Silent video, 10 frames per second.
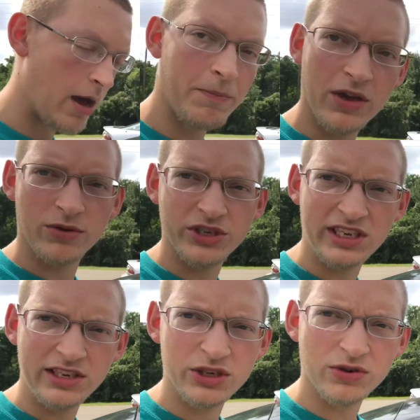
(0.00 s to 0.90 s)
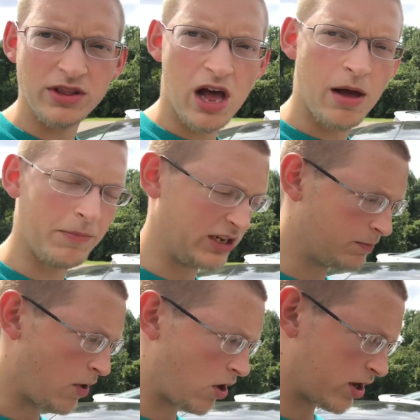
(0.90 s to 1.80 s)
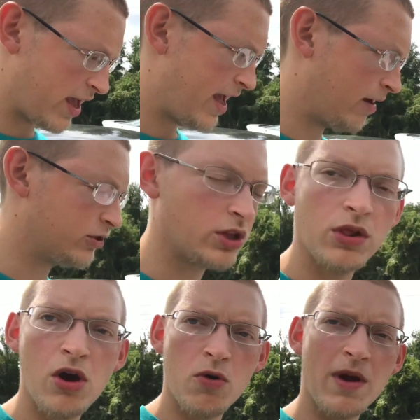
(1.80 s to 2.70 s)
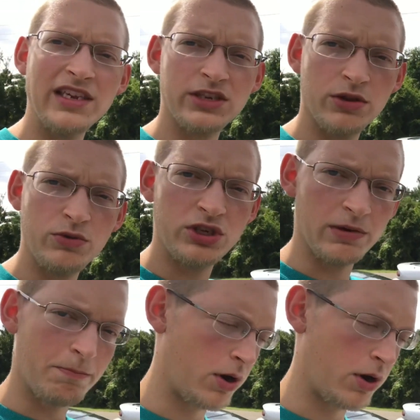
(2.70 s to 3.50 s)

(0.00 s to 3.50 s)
optical sensor in the OptiSpark. It was the low resolution